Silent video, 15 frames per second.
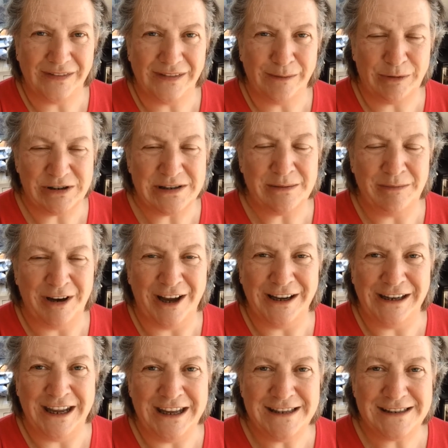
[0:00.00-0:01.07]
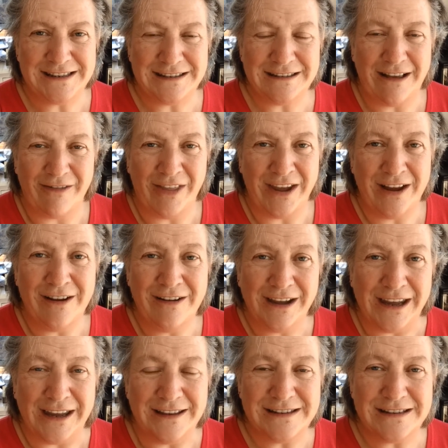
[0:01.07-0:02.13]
The bottom line is that they are here